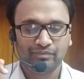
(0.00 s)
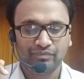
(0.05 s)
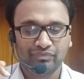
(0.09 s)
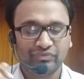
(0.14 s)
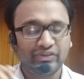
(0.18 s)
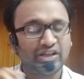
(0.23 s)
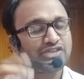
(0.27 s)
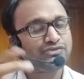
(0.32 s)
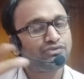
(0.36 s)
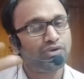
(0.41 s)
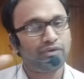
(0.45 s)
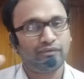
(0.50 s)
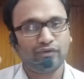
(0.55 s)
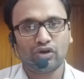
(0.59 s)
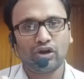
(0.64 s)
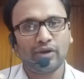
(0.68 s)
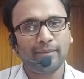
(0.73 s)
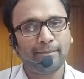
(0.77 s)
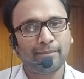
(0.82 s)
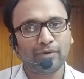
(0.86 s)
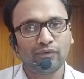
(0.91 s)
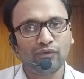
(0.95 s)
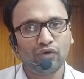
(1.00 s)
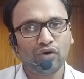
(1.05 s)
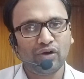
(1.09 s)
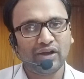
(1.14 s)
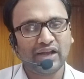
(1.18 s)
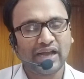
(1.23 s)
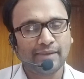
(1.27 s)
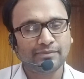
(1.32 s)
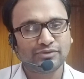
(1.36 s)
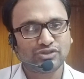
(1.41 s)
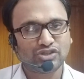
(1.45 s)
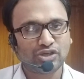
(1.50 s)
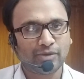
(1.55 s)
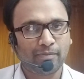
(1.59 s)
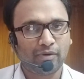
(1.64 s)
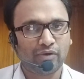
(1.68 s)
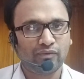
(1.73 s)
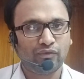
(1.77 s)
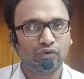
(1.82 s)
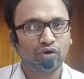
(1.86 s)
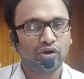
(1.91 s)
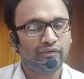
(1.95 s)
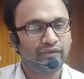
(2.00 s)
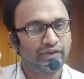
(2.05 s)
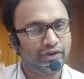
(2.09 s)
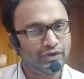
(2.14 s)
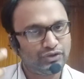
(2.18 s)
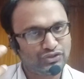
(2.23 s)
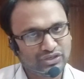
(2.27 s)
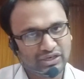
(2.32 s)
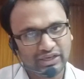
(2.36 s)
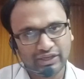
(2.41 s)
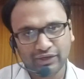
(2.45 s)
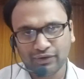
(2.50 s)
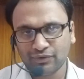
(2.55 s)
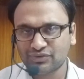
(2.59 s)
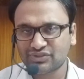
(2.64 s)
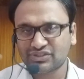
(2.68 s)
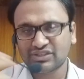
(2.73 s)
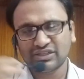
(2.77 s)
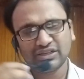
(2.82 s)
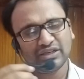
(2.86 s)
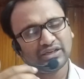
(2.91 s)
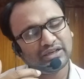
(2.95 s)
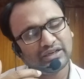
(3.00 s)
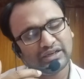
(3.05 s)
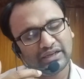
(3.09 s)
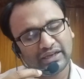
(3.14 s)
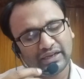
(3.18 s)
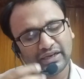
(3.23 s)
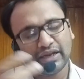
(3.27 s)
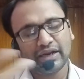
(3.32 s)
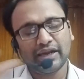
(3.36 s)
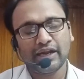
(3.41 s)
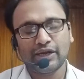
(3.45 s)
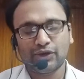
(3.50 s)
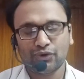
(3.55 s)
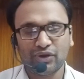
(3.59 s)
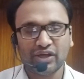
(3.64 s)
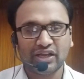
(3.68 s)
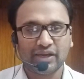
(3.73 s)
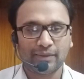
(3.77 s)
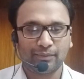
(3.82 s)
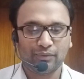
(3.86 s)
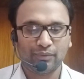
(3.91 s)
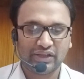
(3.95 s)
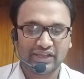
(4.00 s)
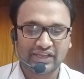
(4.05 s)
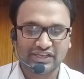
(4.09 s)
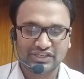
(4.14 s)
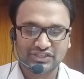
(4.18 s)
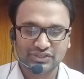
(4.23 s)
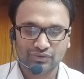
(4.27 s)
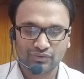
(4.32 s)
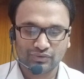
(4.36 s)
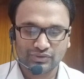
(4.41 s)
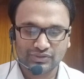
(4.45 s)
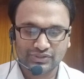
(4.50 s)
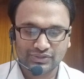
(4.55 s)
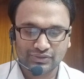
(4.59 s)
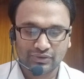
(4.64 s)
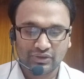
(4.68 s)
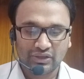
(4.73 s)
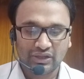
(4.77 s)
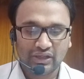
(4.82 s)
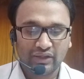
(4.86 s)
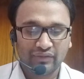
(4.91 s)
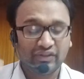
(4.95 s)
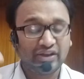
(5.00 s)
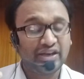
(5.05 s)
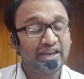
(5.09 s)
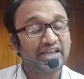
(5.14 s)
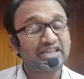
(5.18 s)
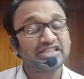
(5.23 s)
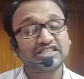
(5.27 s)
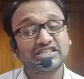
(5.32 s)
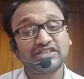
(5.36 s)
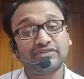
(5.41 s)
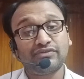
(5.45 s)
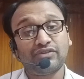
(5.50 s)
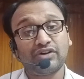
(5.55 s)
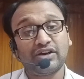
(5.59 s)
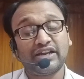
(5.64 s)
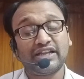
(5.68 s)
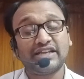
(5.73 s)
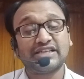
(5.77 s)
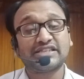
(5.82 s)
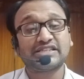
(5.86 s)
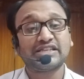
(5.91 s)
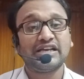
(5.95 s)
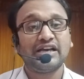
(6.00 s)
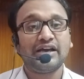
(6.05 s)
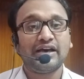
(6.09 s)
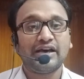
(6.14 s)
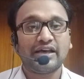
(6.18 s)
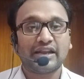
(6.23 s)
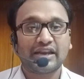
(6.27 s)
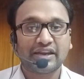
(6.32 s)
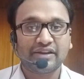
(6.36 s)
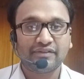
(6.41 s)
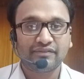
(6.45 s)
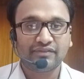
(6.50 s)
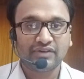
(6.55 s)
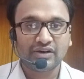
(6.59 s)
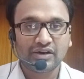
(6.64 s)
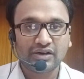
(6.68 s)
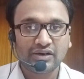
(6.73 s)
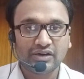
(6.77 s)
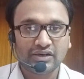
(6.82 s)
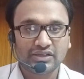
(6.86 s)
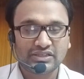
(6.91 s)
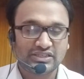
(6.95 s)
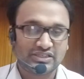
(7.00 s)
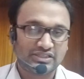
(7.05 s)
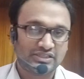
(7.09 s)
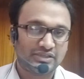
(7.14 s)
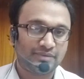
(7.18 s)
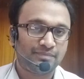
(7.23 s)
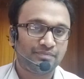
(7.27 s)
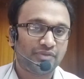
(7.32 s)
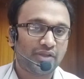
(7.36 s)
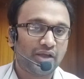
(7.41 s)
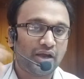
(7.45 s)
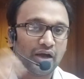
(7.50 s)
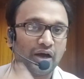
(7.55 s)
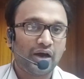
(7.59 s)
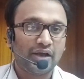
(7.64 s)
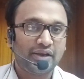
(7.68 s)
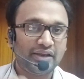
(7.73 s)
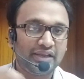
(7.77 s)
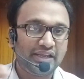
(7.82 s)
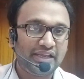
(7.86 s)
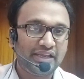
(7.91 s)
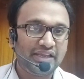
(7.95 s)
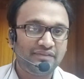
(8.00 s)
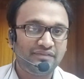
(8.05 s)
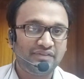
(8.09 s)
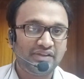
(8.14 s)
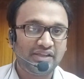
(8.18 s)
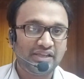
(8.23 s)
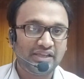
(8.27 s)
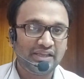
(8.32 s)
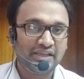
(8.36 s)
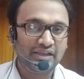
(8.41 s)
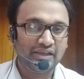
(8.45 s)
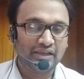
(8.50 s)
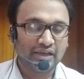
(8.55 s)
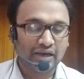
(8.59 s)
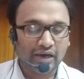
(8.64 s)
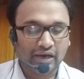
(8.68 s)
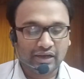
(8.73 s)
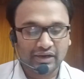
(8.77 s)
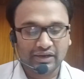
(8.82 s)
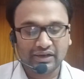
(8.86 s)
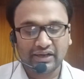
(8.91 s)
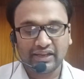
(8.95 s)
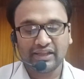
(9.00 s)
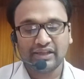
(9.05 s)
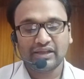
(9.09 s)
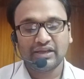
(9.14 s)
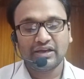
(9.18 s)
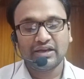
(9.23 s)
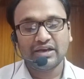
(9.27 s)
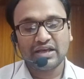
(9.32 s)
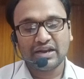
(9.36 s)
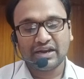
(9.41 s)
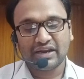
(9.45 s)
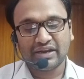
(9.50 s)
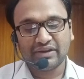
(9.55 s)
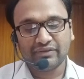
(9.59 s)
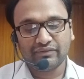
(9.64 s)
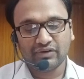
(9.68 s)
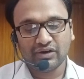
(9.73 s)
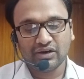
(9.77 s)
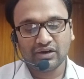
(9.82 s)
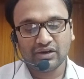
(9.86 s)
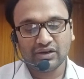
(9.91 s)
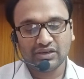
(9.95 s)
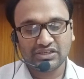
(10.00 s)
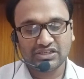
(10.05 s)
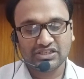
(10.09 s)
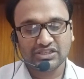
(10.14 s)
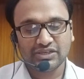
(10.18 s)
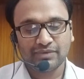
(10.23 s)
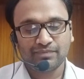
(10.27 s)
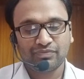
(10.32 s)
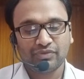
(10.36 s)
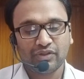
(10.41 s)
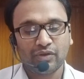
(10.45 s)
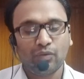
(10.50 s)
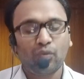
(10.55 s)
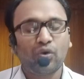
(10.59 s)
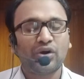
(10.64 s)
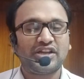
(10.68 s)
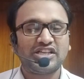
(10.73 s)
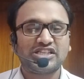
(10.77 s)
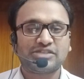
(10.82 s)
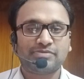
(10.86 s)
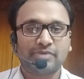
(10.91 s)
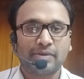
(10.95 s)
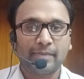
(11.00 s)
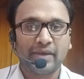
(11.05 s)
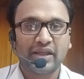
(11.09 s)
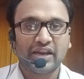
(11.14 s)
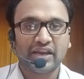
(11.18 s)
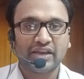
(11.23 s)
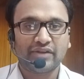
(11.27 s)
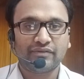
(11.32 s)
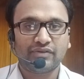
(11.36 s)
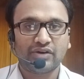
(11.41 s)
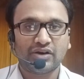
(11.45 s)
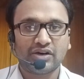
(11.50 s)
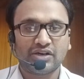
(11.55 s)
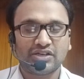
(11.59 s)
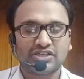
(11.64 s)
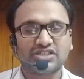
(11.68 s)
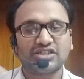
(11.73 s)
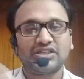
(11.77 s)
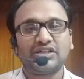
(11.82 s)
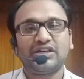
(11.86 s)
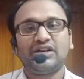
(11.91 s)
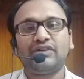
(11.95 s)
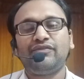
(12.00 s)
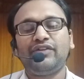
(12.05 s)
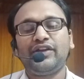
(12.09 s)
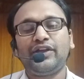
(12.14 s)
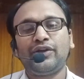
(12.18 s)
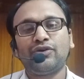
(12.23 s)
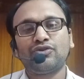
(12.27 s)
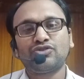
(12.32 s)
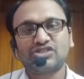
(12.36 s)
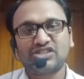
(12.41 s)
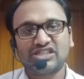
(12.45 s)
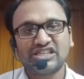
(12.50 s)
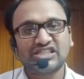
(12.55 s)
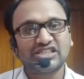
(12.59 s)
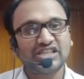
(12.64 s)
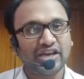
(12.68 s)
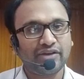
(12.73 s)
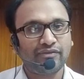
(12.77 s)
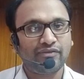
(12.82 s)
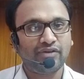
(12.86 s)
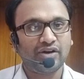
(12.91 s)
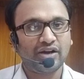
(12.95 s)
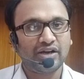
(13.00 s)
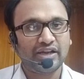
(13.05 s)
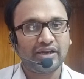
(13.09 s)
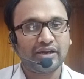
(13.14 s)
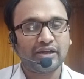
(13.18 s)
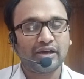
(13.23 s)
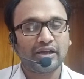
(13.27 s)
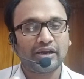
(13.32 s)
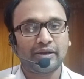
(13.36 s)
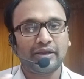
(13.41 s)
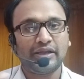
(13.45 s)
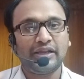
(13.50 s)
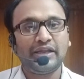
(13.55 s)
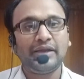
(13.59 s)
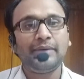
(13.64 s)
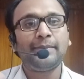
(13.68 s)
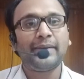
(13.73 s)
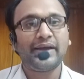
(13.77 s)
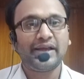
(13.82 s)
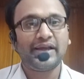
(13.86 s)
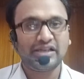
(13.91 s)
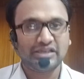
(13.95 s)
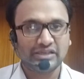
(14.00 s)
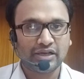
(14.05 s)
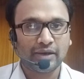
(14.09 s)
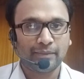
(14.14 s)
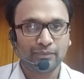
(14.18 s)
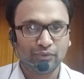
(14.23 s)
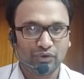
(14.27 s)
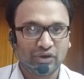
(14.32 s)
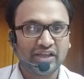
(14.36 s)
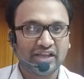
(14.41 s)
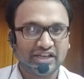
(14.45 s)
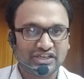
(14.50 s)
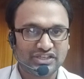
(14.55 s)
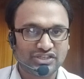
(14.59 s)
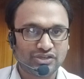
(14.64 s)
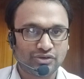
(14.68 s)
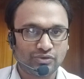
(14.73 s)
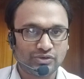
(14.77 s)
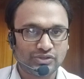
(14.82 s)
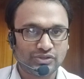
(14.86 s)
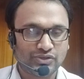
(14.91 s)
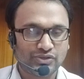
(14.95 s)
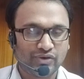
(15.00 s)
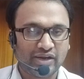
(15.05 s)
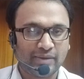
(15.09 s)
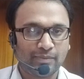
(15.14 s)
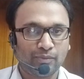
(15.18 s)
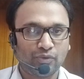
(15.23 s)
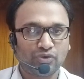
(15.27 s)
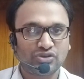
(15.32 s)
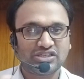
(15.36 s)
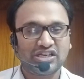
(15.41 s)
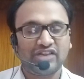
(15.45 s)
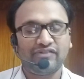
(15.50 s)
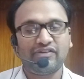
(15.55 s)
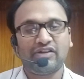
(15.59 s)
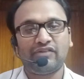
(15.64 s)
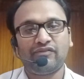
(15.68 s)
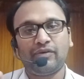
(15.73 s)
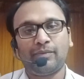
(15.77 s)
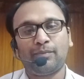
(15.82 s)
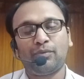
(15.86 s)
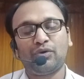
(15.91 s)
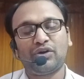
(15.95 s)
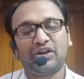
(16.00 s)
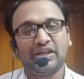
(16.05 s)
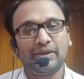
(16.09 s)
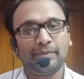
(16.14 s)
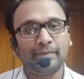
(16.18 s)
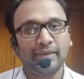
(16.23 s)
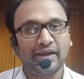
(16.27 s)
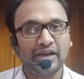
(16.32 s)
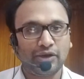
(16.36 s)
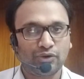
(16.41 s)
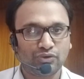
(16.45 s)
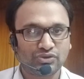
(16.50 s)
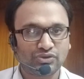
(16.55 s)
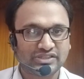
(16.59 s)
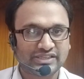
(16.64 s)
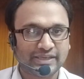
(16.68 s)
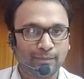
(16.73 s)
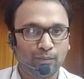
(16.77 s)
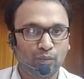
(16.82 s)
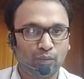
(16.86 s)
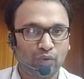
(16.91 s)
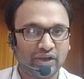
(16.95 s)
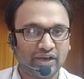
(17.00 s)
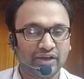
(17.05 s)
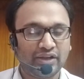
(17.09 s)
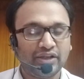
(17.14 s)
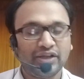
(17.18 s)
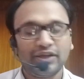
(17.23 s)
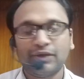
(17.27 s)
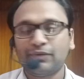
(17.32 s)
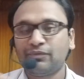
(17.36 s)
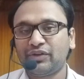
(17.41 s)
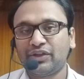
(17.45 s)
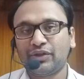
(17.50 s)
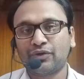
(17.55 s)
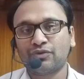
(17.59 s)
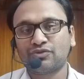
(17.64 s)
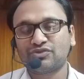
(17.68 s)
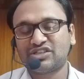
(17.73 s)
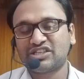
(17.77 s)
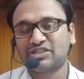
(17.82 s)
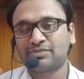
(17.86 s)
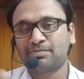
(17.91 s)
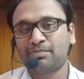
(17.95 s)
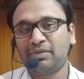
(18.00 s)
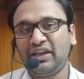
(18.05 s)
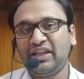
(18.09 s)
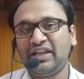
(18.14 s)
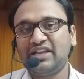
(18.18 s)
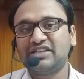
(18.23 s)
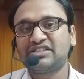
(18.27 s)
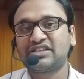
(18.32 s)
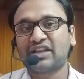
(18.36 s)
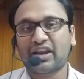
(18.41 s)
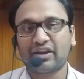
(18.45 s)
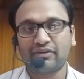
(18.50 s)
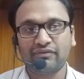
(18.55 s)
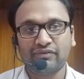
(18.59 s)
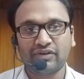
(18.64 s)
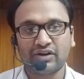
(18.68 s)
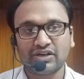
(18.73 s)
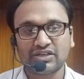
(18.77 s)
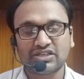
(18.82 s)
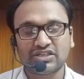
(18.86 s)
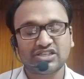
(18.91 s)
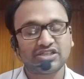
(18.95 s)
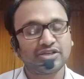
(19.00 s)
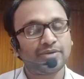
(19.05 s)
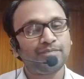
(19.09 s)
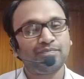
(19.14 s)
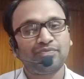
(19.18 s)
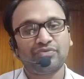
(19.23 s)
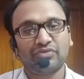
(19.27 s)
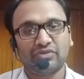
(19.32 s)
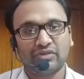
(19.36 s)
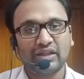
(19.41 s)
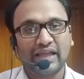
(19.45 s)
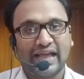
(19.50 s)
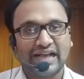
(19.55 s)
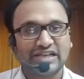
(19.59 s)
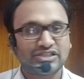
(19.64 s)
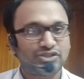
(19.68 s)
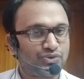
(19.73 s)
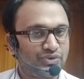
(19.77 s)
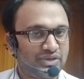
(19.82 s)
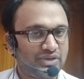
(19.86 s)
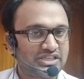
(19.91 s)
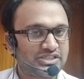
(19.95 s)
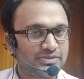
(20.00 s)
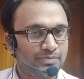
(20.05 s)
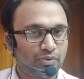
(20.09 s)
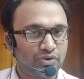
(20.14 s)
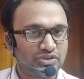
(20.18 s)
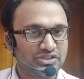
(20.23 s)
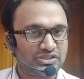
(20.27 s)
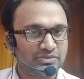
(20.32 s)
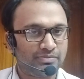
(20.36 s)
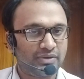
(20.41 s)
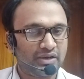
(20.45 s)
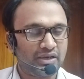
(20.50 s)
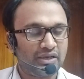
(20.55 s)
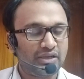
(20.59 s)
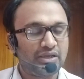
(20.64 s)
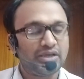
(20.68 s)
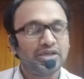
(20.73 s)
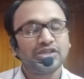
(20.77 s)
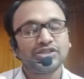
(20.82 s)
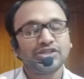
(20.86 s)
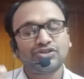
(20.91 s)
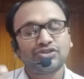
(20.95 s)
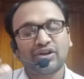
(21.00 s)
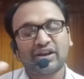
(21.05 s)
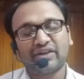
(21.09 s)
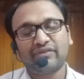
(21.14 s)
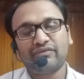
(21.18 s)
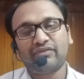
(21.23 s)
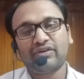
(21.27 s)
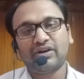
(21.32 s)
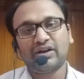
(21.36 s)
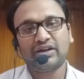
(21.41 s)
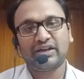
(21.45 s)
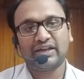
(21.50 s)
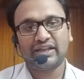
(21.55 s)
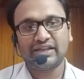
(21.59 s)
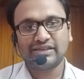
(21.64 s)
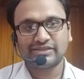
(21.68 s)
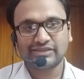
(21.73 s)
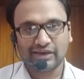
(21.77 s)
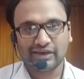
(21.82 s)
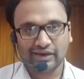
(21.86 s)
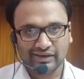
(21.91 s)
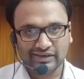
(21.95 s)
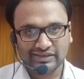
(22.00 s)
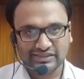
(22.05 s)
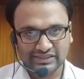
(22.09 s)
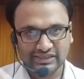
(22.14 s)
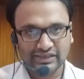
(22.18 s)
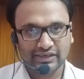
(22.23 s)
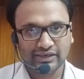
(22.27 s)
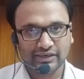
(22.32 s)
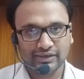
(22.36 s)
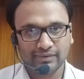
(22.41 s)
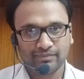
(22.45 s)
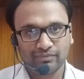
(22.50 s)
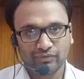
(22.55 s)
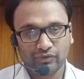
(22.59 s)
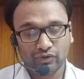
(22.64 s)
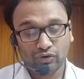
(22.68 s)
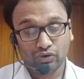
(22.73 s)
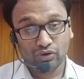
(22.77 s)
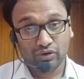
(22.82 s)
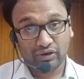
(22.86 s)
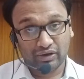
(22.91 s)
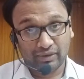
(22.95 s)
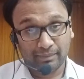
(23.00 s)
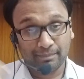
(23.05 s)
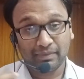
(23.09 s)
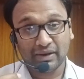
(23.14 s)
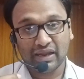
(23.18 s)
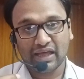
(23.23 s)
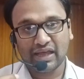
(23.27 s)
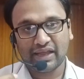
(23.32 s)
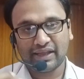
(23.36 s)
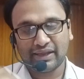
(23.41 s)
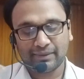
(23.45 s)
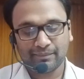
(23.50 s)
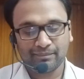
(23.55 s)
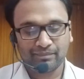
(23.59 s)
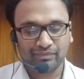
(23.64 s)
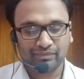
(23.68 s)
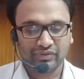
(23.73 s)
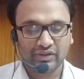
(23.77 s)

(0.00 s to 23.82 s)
That's what we call provoke. I'm sure provoke we usually use in our day-to-day communication also. The next word is revert. Revert. Revert. What is meant by revert? We use this revert in our email communication also, right? Mostly when we put email to someone, we use this, please revert as soon as possible. So revert is return or reply.